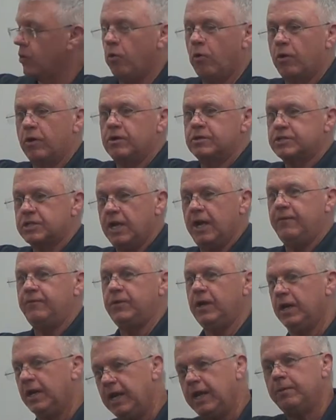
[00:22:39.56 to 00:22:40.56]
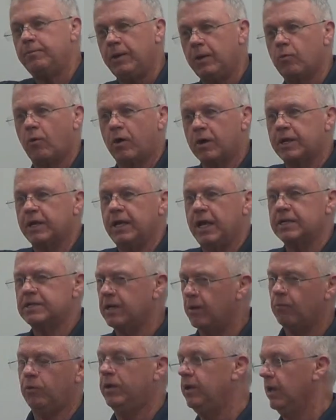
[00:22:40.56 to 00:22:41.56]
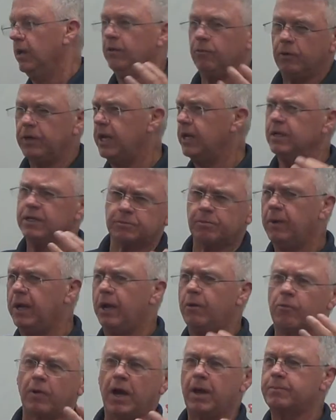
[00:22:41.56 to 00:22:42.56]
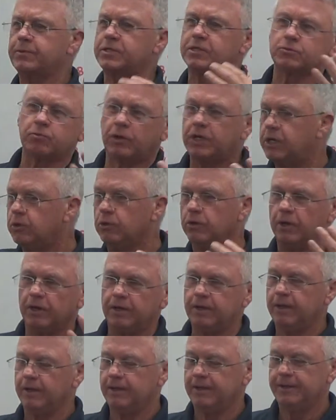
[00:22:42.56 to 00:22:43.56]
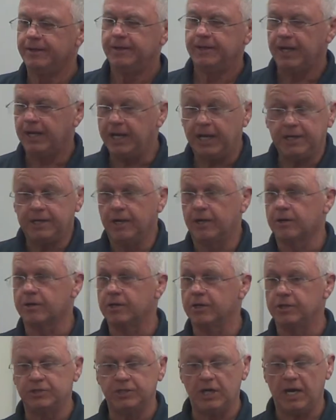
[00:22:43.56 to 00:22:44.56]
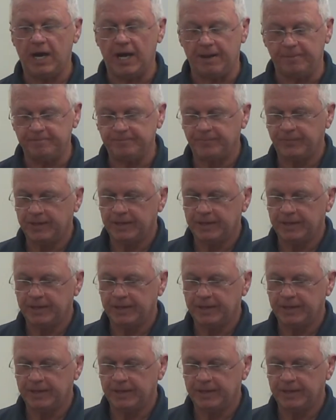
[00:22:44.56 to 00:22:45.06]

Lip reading: corner safety and he'd be working that, and we'd get as many reps as we could. And he did a good job.